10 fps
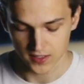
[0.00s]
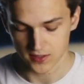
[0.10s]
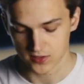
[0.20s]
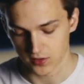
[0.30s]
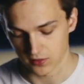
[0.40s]

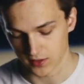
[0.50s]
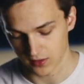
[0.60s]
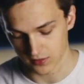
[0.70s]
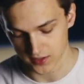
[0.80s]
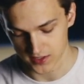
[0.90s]
Install
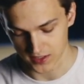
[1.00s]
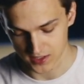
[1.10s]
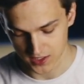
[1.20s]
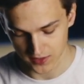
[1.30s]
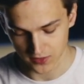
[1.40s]
E36
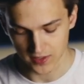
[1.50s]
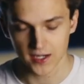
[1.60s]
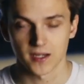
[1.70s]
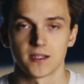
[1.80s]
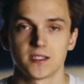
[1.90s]
steering
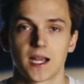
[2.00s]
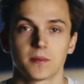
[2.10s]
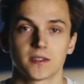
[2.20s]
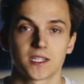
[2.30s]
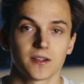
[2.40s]
rack,
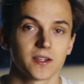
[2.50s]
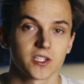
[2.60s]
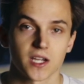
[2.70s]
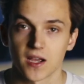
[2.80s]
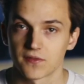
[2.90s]
adapt the steering
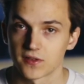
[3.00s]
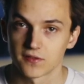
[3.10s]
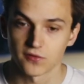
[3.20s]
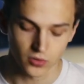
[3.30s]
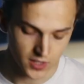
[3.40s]
shaft, 4